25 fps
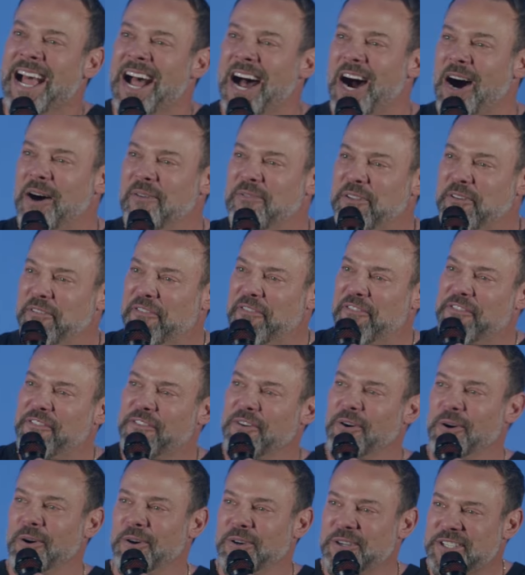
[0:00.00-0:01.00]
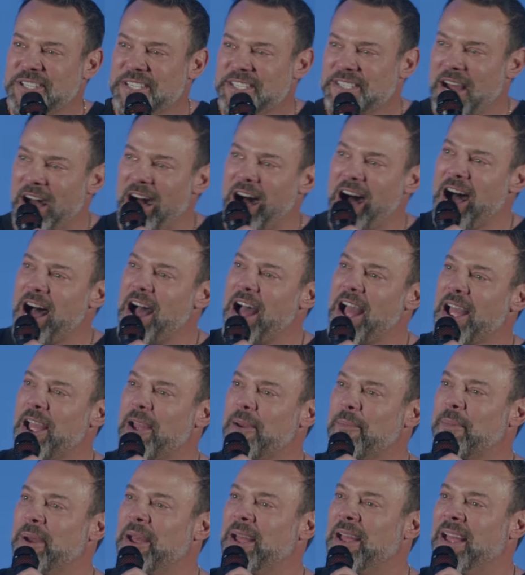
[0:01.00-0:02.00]
of the first
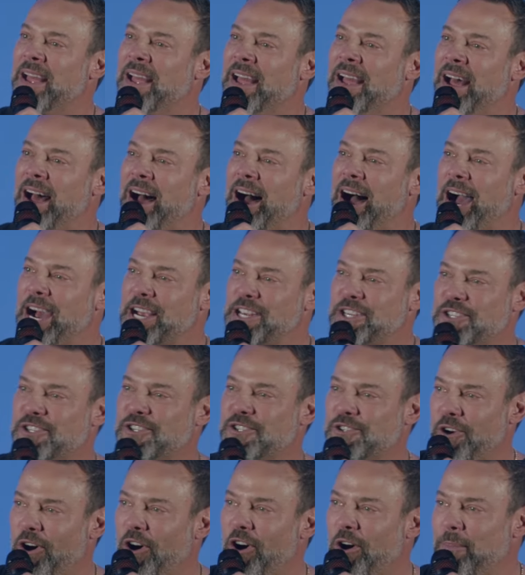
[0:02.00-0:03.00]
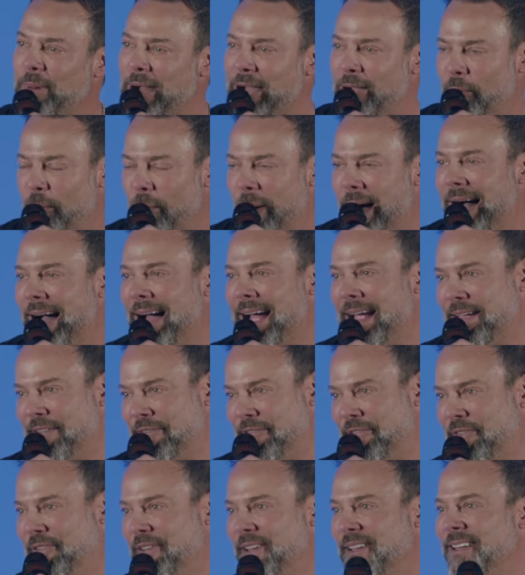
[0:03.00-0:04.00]
time I saw my
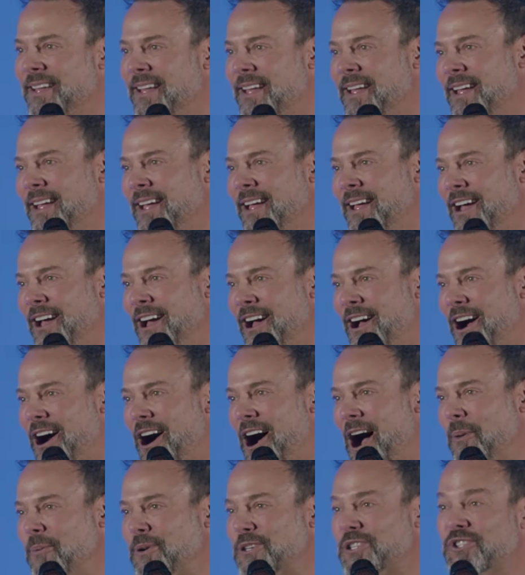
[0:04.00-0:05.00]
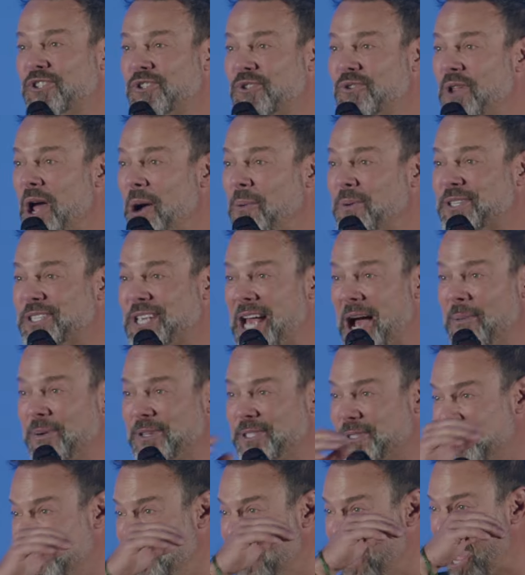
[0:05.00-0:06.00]
wife? I was, I was, I
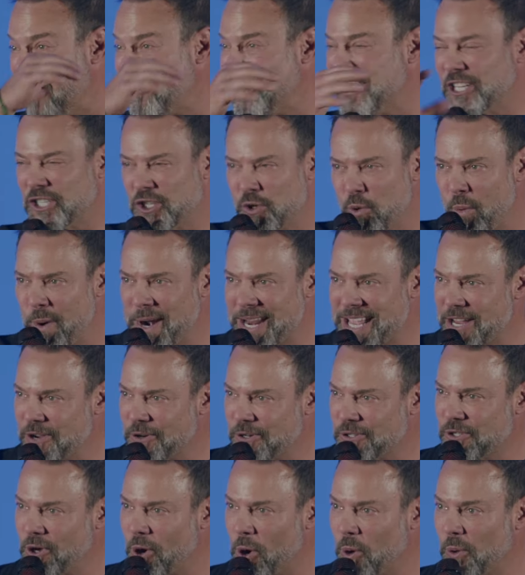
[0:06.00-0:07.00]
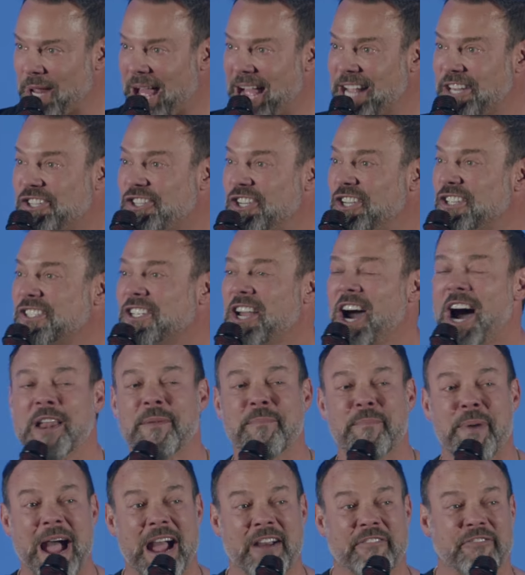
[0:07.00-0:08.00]
was, I think 20 years old. I had just gotten
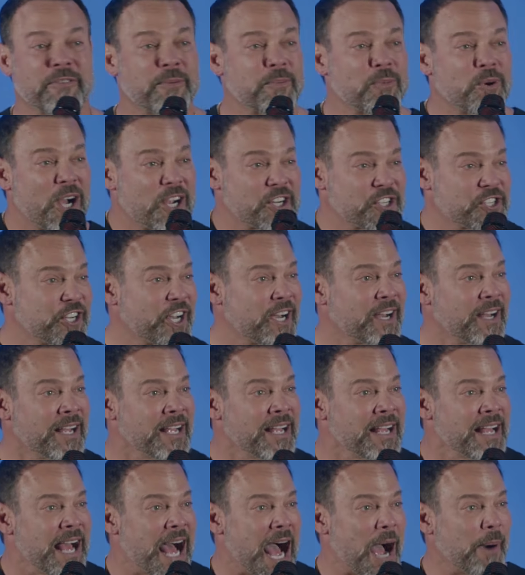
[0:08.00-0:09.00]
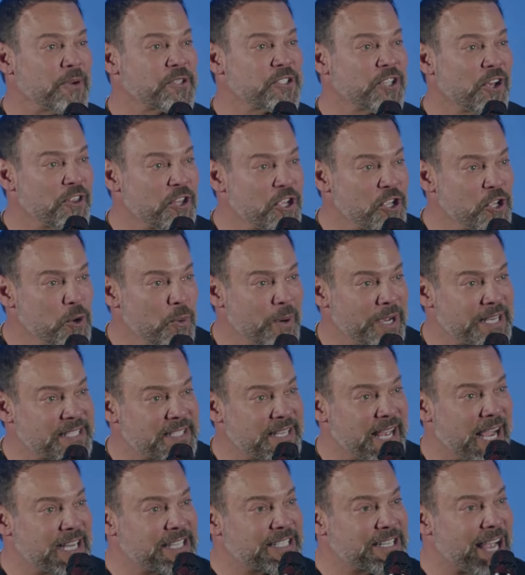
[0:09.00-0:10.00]
back from Russia. I was on the
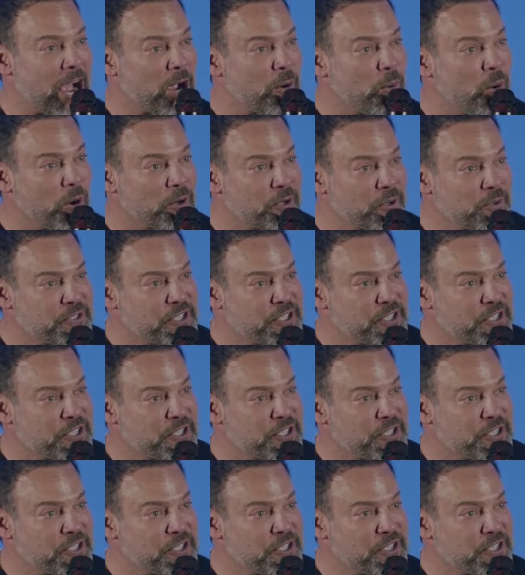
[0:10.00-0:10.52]
USA Taekwondo